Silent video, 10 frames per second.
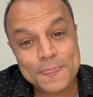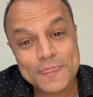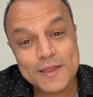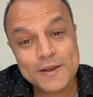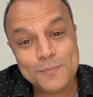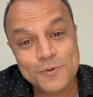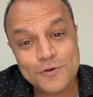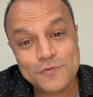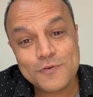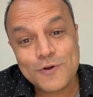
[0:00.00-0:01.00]
The number
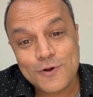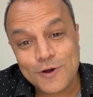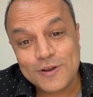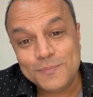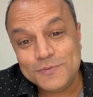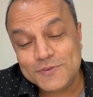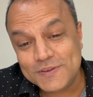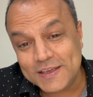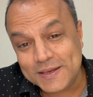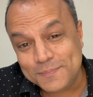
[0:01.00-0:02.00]
of
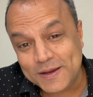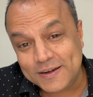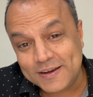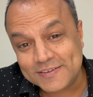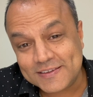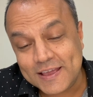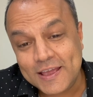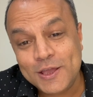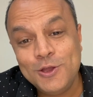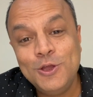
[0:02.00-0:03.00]
columns in matrix
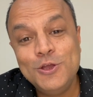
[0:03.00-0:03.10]
A